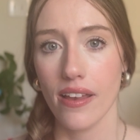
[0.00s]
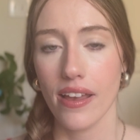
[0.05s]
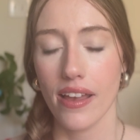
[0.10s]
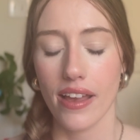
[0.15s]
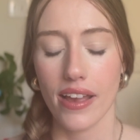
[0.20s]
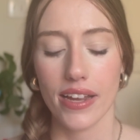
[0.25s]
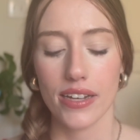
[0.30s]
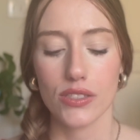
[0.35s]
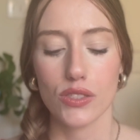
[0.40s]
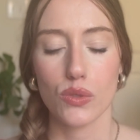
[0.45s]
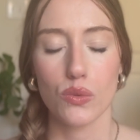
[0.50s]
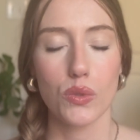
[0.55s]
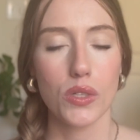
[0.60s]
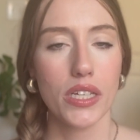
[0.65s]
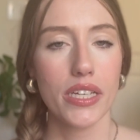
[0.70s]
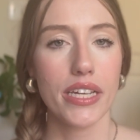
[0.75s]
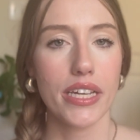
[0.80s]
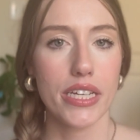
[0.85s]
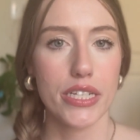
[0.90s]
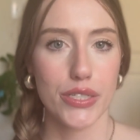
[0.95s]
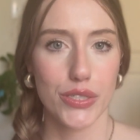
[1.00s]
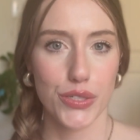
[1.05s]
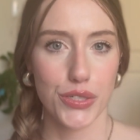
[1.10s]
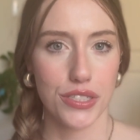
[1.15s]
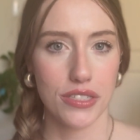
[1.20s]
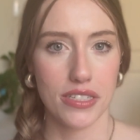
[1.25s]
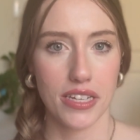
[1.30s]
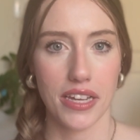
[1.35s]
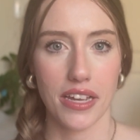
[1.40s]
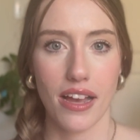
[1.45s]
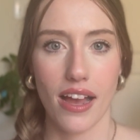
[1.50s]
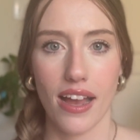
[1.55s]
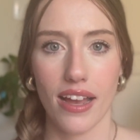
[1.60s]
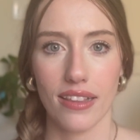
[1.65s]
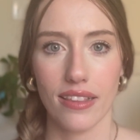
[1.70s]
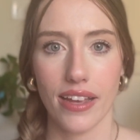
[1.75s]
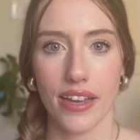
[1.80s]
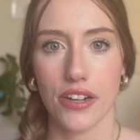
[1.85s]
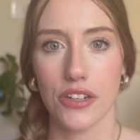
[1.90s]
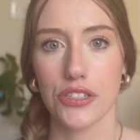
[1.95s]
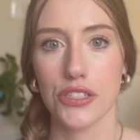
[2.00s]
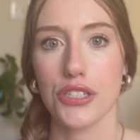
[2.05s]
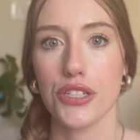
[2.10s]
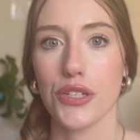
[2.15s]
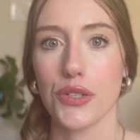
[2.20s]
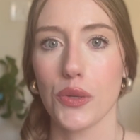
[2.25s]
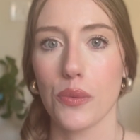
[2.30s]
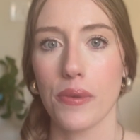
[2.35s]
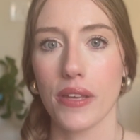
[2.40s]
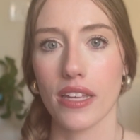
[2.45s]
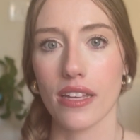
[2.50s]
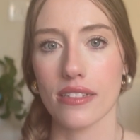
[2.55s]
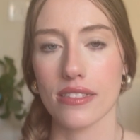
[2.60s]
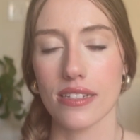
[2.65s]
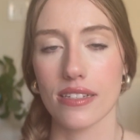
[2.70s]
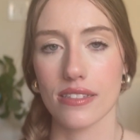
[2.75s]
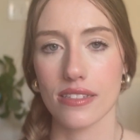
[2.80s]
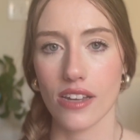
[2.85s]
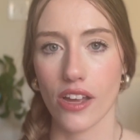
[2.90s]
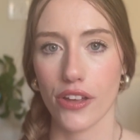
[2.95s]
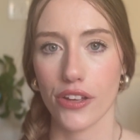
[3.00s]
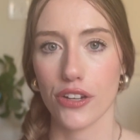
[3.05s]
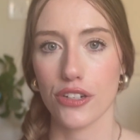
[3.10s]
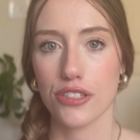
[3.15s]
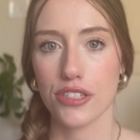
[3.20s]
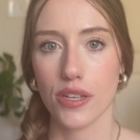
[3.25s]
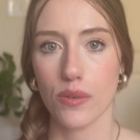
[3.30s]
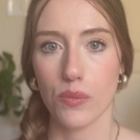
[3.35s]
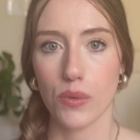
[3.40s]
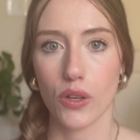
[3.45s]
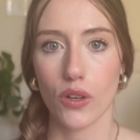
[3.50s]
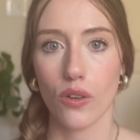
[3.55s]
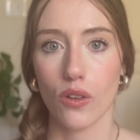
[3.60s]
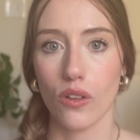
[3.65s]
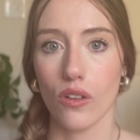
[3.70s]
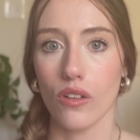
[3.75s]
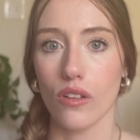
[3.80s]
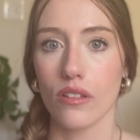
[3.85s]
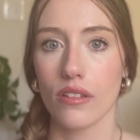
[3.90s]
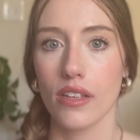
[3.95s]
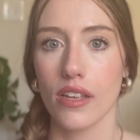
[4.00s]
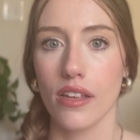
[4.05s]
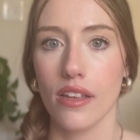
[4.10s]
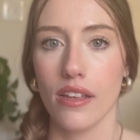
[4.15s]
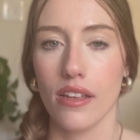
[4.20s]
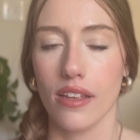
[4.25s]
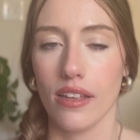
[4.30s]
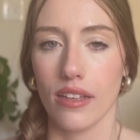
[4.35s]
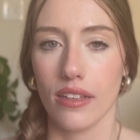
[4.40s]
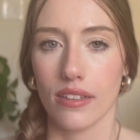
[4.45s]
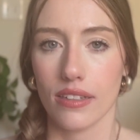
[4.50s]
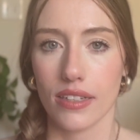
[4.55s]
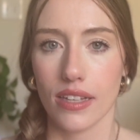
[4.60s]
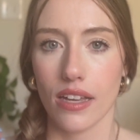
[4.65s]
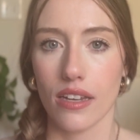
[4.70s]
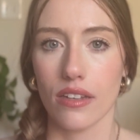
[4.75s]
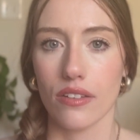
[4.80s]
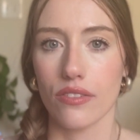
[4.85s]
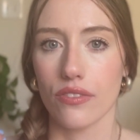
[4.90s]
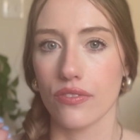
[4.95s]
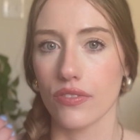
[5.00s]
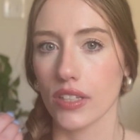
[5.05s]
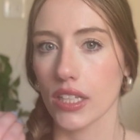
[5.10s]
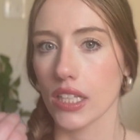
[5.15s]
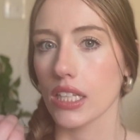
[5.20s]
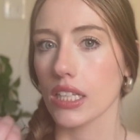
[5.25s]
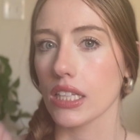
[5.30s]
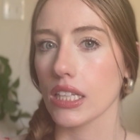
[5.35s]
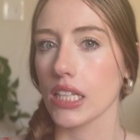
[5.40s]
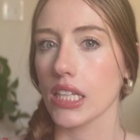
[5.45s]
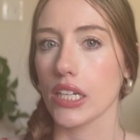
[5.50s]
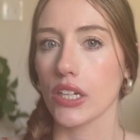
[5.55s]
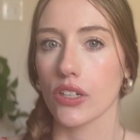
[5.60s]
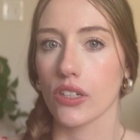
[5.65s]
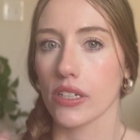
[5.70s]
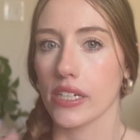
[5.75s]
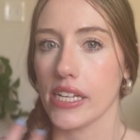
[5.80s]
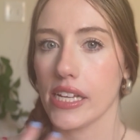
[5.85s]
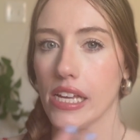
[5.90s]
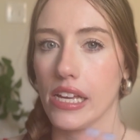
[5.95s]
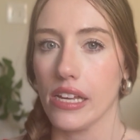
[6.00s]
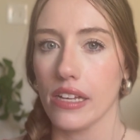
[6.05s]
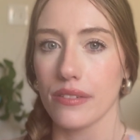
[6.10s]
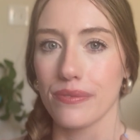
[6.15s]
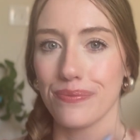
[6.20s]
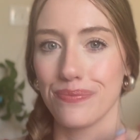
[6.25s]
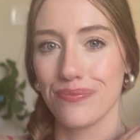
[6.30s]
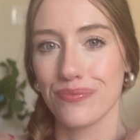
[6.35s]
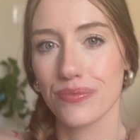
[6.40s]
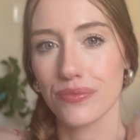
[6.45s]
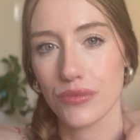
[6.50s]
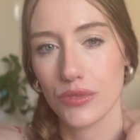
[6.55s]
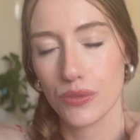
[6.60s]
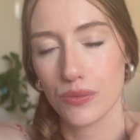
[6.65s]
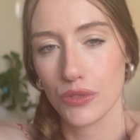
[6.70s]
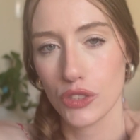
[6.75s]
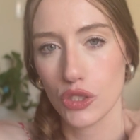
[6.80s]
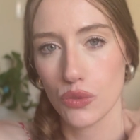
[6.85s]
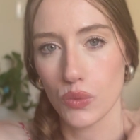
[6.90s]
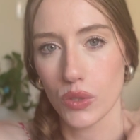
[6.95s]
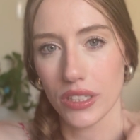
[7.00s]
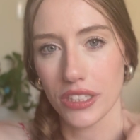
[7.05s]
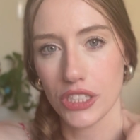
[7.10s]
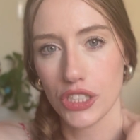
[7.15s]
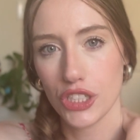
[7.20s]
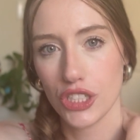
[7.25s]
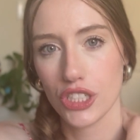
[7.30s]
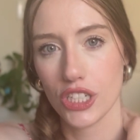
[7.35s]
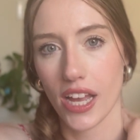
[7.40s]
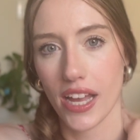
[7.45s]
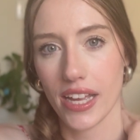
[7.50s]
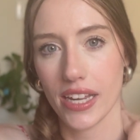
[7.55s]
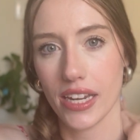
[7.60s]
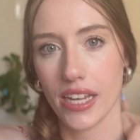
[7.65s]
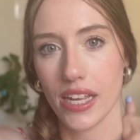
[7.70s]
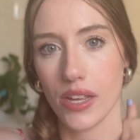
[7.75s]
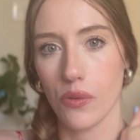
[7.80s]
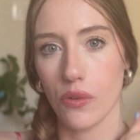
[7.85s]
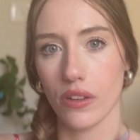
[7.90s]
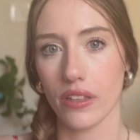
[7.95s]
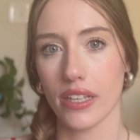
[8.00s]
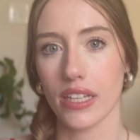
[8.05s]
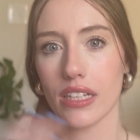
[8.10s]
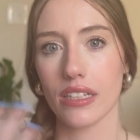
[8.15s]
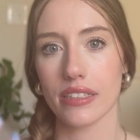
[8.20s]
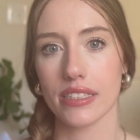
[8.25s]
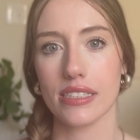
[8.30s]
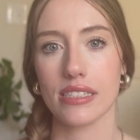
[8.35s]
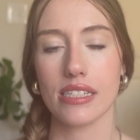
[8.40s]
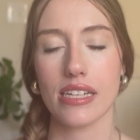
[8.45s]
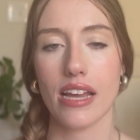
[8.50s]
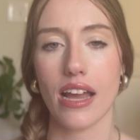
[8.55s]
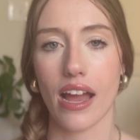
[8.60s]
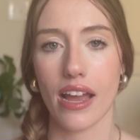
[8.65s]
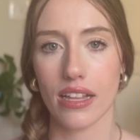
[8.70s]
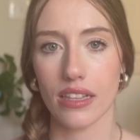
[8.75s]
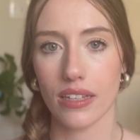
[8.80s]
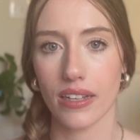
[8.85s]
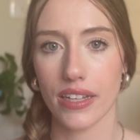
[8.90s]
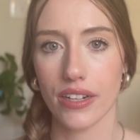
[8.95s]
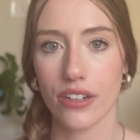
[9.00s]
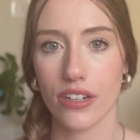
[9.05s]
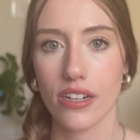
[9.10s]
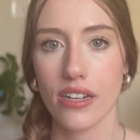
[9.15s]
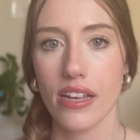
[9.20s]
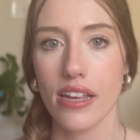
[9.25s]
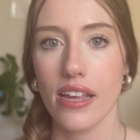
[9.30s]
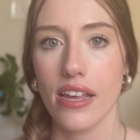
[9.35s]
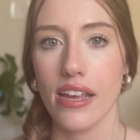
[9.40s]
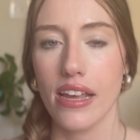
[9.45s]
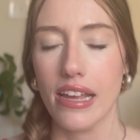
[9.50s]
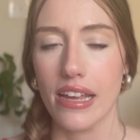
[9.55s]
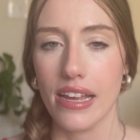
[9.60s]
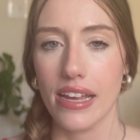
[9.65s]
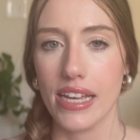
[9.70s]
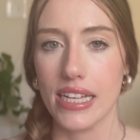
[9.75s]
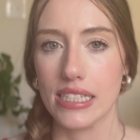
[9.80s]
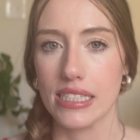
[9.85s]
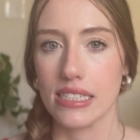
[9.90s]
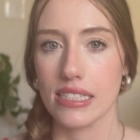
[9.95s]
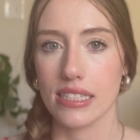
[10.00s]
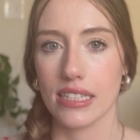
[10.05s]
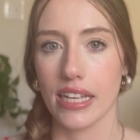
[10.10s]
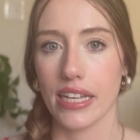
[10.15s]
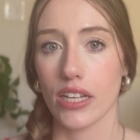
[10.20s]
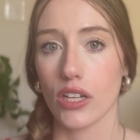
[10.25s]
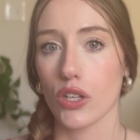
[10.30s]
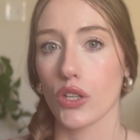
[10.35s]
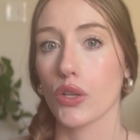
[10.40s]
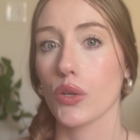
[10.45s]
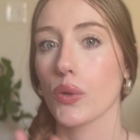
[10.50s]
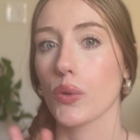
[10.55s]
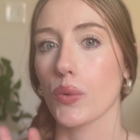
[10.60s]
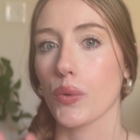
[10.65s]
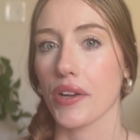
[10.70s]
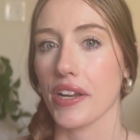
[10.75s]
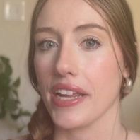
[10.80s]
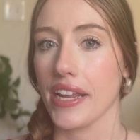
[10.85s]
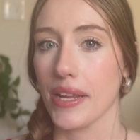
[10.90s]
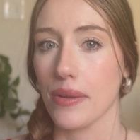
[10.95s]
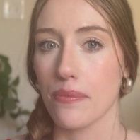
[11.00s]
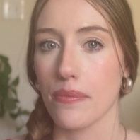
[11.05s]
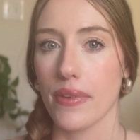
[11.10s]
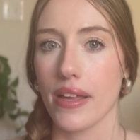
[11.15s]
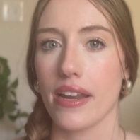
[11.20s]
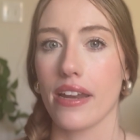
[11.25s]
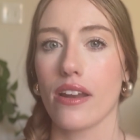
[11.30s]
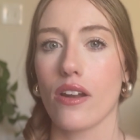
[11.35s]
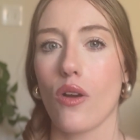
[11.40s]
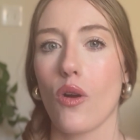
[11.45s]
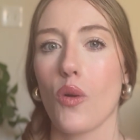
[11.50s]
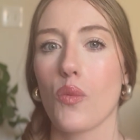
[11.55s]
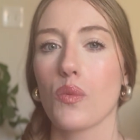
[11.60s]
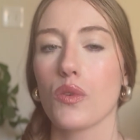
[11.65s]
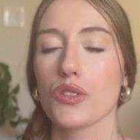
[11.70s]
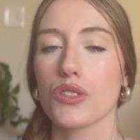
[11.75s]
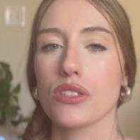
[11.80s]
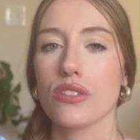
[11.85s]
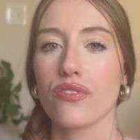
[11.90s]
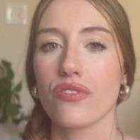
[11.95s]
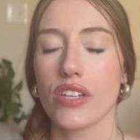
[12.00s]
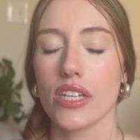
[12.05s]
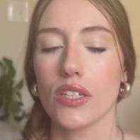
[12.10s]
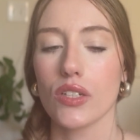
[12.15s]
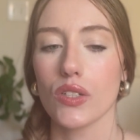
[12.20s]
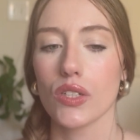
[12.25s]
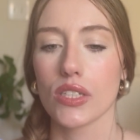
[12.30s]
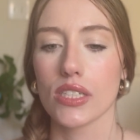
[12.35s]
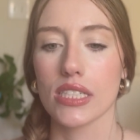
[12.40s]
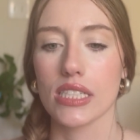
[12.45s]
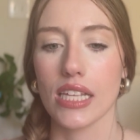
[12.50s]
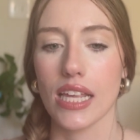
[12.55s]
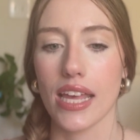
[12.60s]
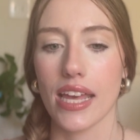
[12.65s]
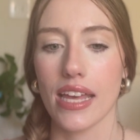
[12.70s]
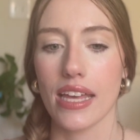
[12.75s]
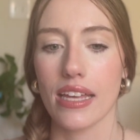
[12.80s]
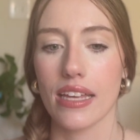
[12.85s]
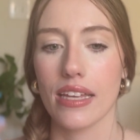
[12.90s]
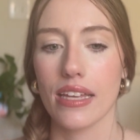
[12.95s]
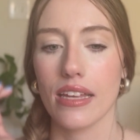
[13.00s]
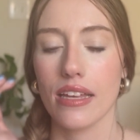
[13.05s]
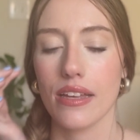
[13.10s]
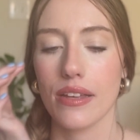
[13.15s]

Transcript: And it's a really interesting highlighter too, because it's not your typical kind of glittery, really shiny, really glitzy highlighter. It's like a cream, and it almost feels like